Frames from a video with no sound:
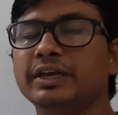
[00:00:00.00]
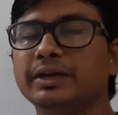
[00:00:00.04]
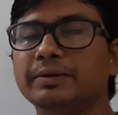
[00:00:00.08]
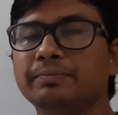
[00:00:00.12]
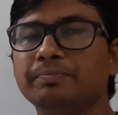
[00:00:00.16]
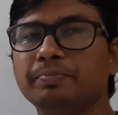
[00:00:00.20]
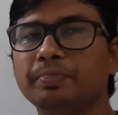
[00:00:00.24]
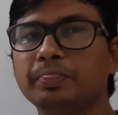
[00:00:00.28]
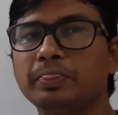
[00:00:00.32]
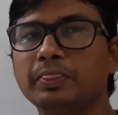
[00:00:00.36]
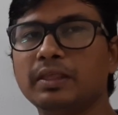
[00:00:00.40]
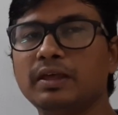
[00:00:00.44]

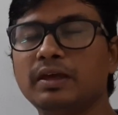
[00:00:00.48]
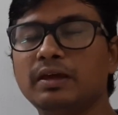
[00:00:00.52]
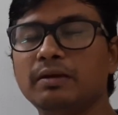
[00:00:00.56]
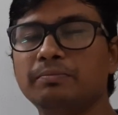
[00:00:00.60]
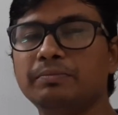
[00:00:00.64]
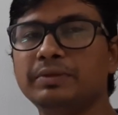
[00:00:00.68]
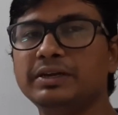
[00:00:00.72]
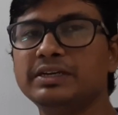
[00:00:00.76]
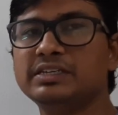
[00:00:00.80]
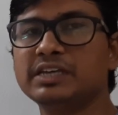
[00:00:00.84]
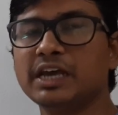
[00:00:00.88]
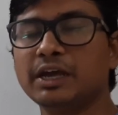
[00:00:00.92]
A.
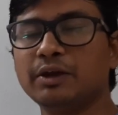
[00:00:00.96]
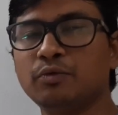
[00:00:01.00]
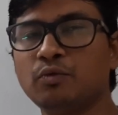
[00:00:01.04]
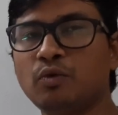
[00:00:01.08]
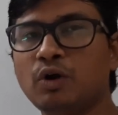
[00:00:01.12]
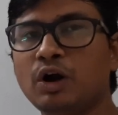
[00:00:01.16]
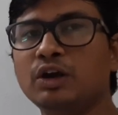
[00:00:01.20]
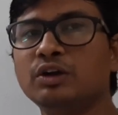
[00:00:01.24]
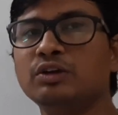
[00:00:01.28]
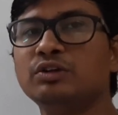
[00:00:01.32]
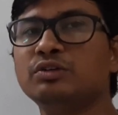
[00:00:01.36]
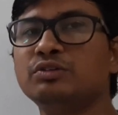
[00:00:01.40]
Means I
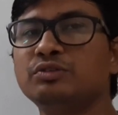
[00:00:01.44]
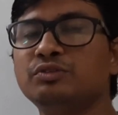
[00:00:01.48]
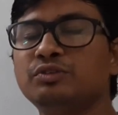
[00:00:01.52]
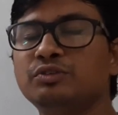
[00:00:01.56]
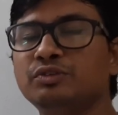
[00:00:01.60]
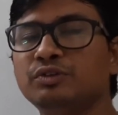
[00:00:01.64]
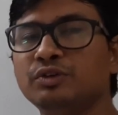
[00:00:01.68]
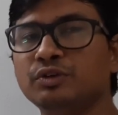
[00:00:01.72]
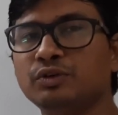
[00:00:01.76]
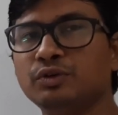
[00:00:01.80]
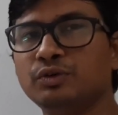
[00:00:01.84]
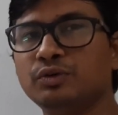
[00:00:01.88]
want
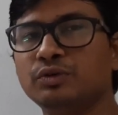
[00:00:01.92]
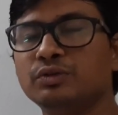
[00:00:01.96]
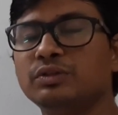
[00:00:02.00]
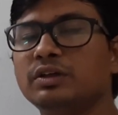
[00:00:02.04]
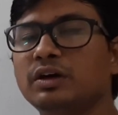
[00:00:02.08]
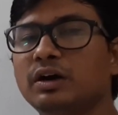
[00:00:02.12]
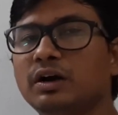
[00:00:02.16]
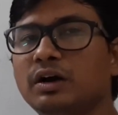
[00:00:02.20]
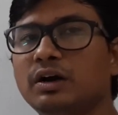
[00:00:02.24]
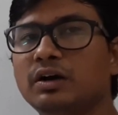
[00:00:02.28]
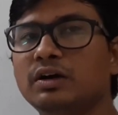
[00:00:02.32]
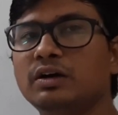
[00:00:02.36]
to know
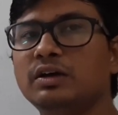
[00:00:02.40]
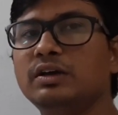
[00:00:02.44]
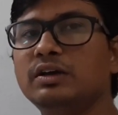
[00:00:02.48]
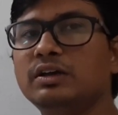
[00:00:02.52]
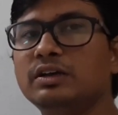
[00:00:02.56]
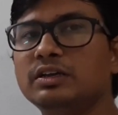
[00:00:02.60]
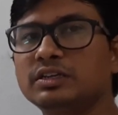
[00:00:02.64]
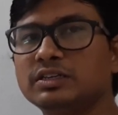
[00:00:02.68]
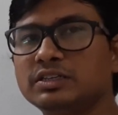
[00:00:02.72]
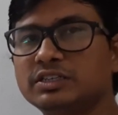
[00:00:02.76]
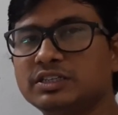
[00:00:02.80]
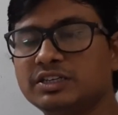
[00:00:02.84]
the
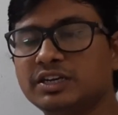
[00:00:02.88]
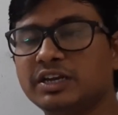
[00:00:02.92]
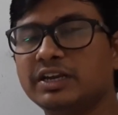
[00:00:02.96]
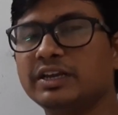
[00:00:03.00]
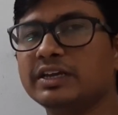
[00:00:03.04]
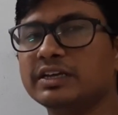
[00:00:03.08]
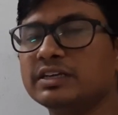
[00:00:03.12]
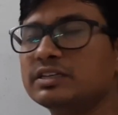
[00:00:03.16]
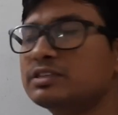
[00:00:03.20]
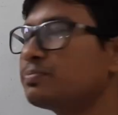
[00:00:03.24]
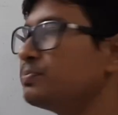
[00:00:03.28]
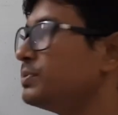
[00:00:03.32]

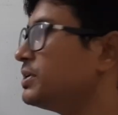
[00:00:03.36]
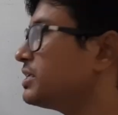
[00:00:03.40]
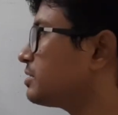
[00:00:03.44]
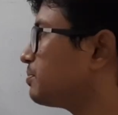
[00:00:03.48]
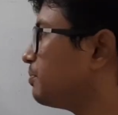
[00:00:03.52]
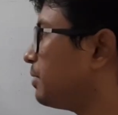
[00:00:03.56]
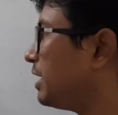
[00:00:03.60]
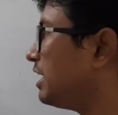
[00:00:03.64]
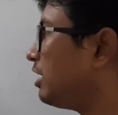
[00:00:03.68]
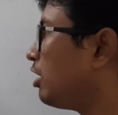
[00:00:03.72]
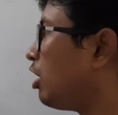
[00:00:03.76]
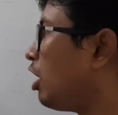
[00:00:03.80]
strings, means
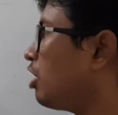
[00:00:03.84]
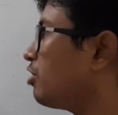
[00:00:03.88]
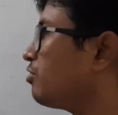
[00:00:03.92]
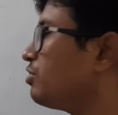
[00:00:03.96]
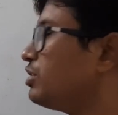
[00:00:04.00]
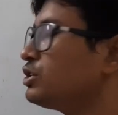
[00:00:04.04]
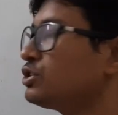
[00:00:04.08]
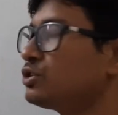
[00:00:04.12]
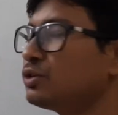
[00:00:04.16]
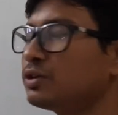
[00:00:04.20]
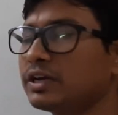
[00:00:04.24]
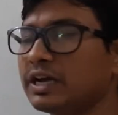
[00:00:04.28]
my long
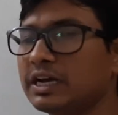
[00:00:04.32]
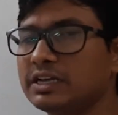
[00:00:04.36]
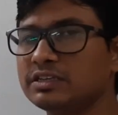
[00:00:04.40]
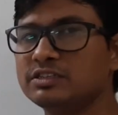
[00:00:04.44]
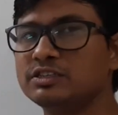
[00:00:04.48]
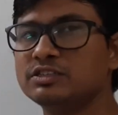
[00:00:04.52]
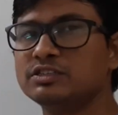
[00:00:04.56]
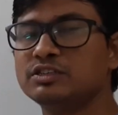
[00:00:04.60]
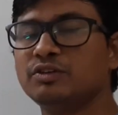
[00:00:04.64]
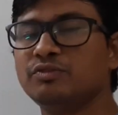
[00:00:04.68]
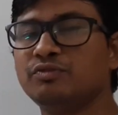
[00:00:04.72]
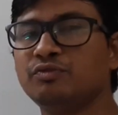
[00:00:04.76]
ways should
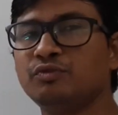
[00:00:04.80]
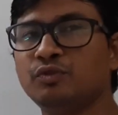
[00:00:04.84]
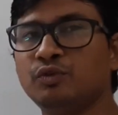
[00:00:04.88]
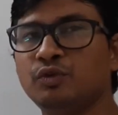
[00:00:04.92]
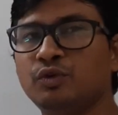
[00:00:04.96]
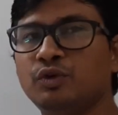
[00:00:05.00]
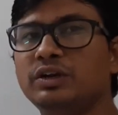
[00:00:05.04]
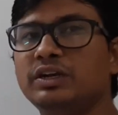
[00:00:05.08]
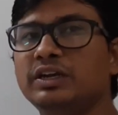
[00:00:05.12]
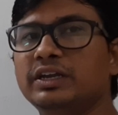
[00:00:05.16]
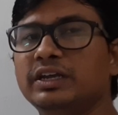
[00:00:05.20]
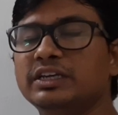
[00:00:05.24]
consist of
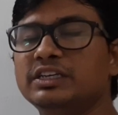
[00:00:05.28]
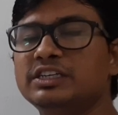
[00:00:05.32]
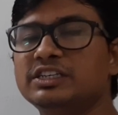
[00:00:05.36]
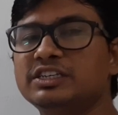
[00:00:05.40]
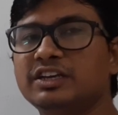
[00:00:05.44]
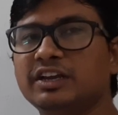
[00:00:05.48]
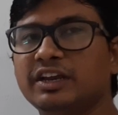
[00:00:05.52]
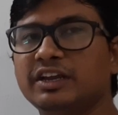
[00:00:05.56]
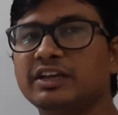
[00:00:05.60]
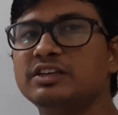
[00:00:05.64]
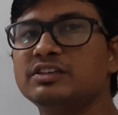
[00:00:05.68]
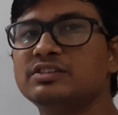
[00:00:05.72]
only
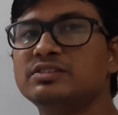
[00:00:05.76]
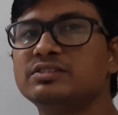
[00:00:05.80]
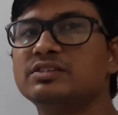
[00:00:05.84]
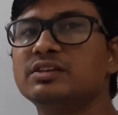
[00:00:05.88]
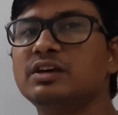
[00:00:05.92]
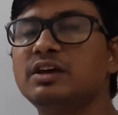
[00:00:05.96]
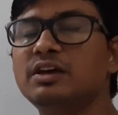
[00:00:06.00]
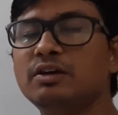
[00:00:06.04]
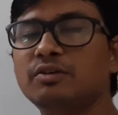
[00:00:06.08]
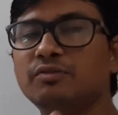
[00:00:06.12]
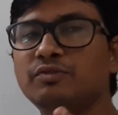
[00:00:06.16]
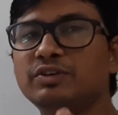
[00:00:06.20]
strings
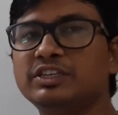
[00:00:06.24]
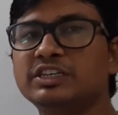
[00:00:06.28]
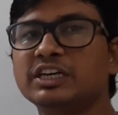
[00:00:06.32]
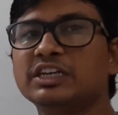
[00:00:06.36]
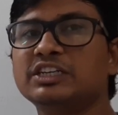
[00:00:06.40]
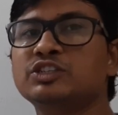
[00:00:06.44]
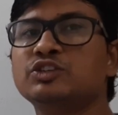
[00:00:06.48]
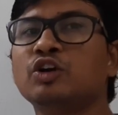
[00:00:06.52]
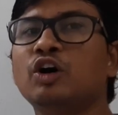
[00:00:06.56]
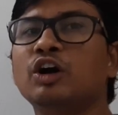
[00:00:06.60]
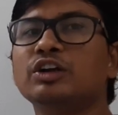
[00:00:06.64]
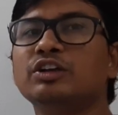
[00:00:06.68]
which are
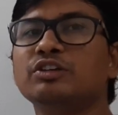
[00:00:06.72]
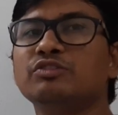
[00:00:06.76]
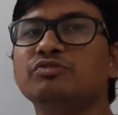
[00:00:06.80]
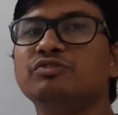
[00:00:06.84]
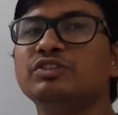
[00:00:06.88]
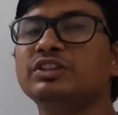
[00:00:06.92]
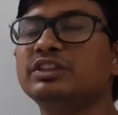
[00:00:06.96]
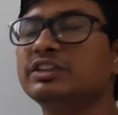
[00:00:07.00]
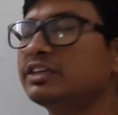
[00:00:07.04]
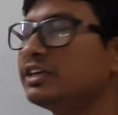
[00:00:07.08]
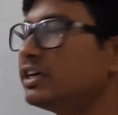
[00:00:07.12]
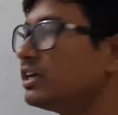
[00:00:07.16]
starting
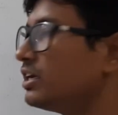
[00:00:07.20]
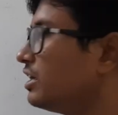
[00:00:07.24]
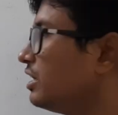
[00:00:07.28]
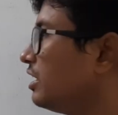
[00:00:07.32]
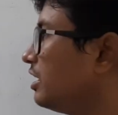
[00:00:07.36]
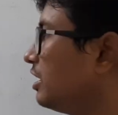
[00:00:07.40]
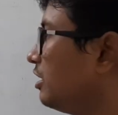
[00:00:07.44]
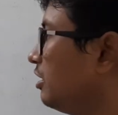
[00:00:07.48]
with A.